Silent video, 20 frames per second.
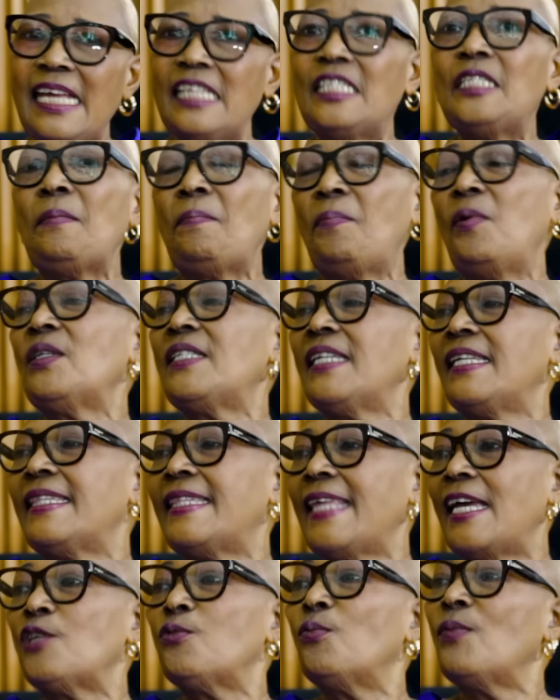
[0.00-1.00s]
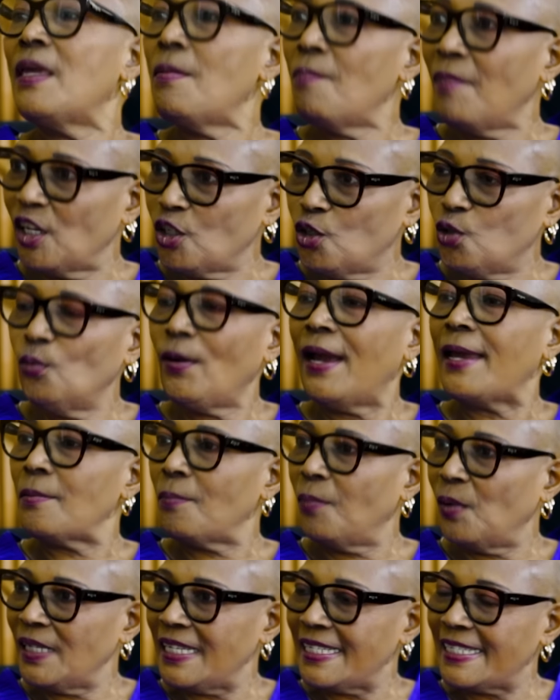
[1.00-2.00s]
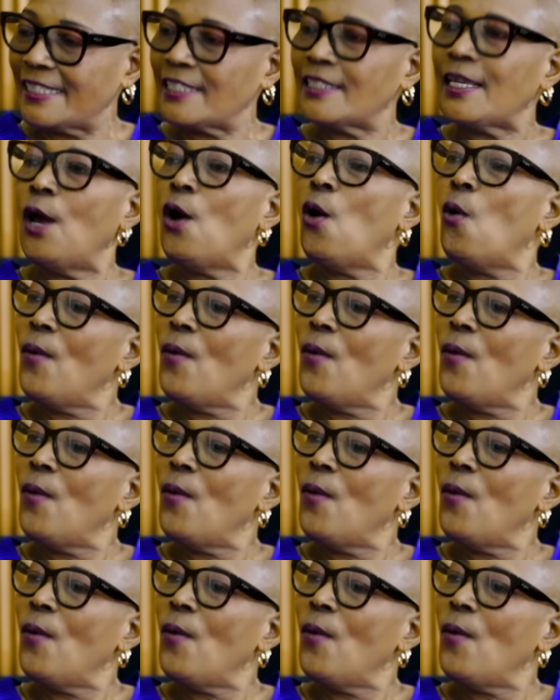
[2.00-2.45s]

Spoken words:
it's important that we mature in politics.